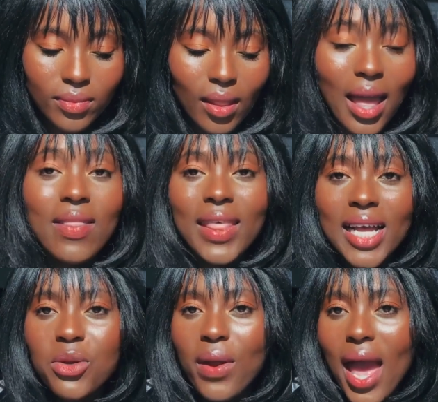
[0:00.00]
And
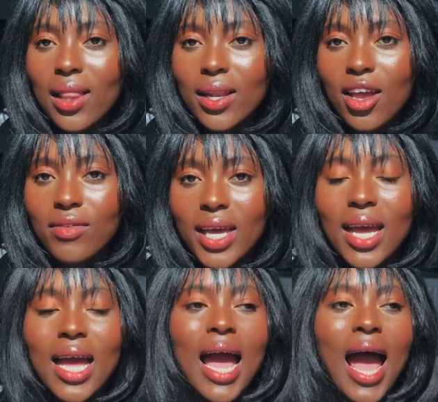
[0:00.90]
that's the reality of it.
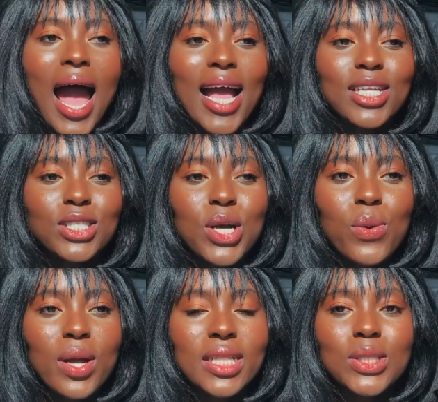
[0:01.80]
And so
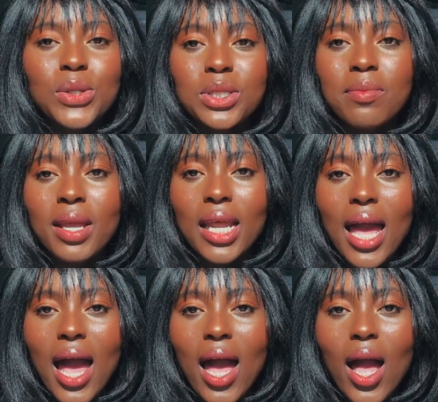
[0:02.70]
with social
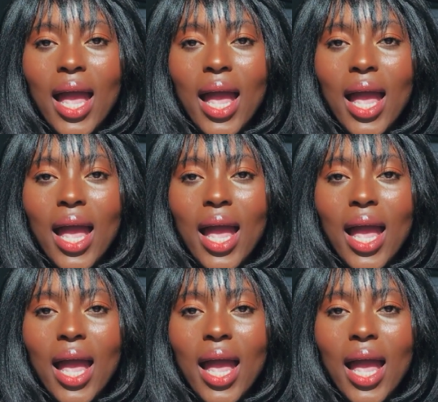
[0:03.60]
media,